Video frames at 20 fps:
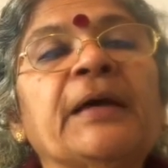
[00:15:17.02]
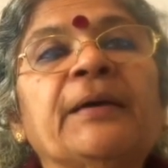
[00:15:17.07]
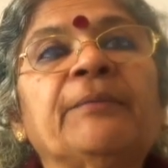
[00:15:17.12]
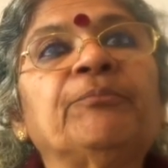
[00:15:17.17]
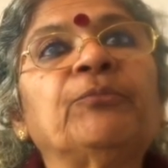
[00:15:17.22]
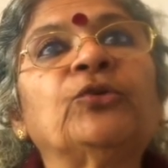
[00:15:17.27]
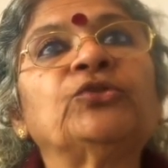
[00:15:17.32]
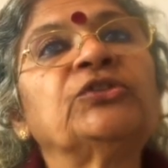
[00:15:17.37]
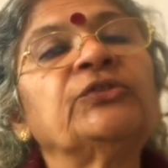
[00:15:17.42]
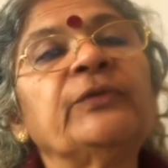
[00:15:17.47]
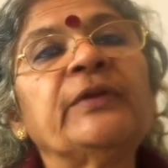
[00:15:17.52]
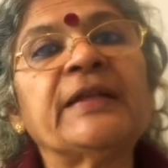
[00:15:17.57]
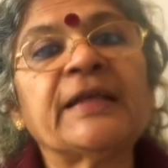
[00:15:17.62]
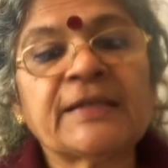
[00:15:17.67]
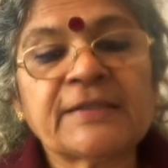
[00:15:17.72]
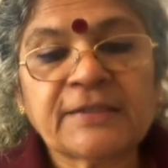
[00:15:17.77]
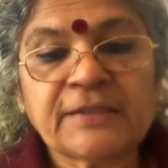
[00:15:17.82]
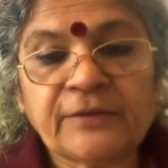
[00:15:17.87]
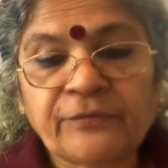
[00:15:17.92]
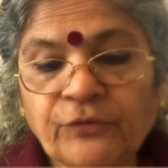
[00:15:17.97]
portion will
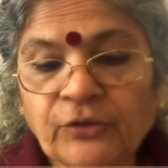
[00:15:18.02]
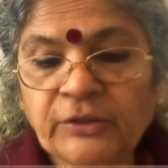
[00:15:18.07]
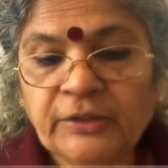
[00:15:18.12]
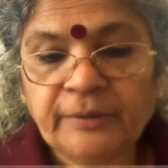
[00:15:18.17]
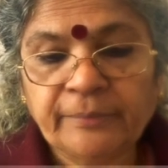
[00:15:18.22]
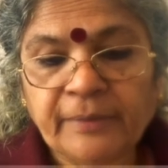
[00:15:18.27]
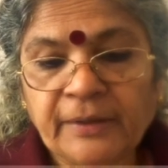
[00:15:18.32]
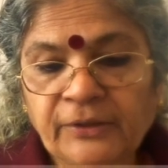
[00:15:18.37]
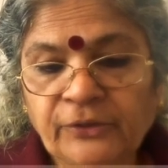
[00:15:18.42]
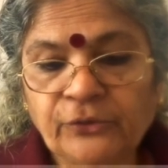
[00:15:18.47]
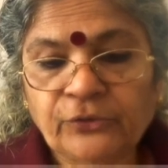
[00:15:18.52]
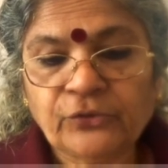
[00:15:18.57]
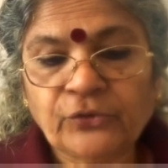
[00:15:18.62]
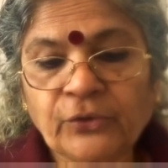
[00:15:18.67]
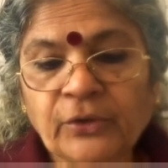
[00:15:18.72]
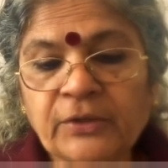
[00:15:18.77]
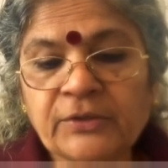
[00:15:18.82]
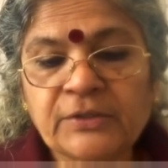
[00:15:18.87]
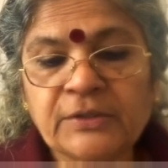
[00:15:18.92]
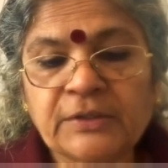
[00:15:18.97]
extend for t by 2. So,
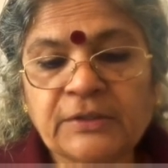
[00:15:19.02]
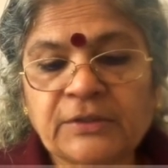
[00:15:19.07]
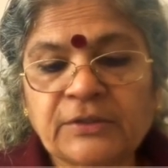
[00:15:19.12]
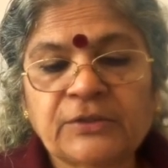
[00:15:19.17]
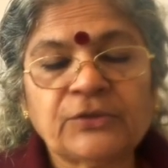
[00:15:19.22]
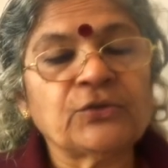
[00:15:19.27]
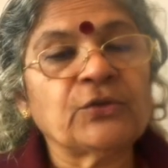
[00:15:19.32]
okay, 6